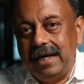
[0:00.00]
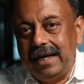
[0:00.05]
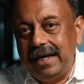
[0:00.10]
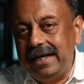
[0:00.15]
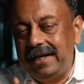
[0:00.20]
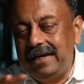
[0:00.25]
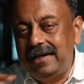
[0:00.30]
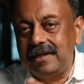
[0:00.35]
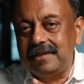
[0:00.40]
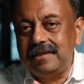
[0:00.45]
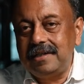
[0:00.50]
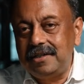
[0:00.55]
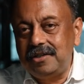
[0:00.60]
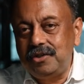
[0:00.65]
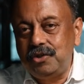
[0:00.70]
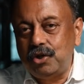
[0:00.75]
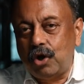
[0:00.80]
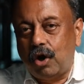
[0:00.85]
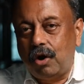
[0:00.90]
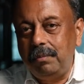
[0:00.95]
It does
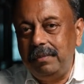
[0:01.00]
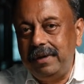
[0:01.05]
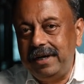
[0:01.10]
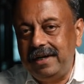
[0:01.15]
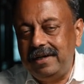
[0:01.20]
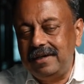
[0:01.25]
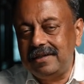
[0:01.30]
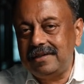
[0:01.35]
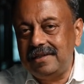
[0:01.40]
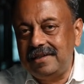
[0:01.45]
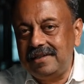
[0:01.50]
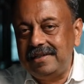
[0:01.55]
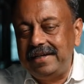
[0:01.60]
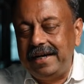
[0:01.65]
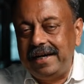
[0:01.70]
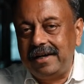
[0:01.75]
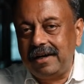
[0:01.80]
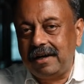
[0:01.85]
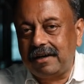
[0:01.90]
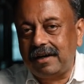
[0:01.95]
its job. It does its
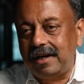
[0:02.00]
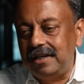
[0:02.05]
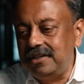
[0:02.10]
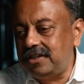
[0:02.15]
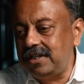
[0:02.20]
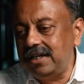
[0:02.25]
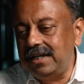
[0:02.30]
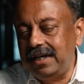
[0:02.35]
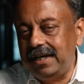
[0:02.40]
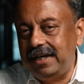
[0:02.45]
data crunching.